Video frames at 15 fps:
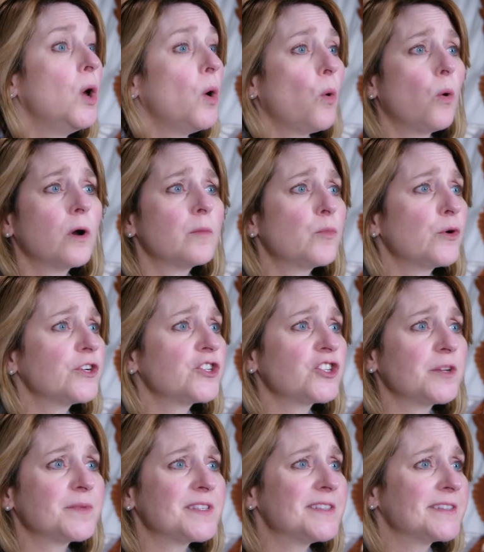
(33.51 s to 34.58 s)
or aboard
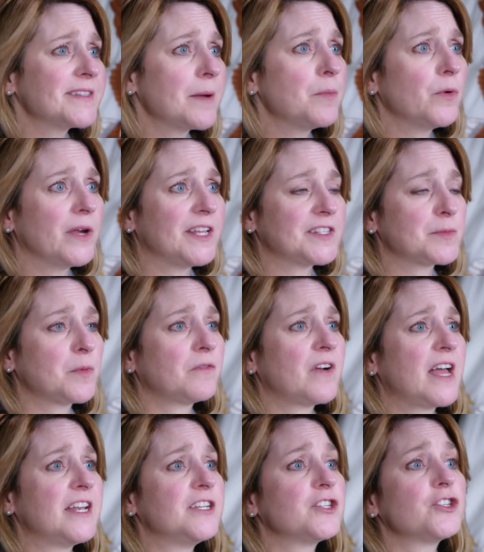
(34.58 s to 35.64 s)
ships and submarines,
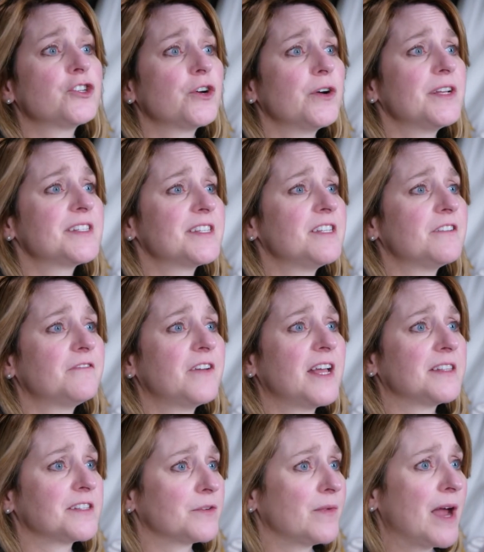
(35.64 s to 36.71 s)
providing deterrence and
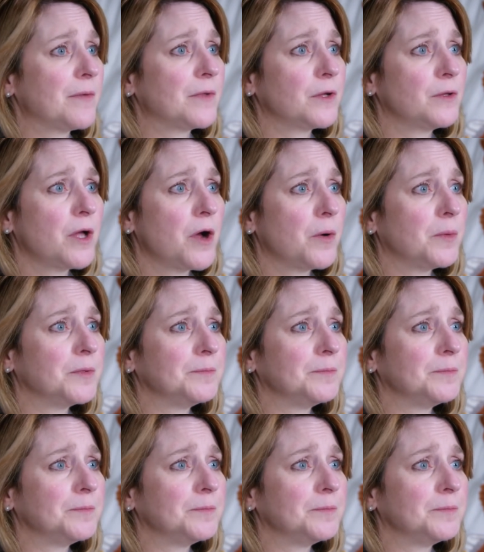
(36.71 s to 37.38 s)
defense around the globe.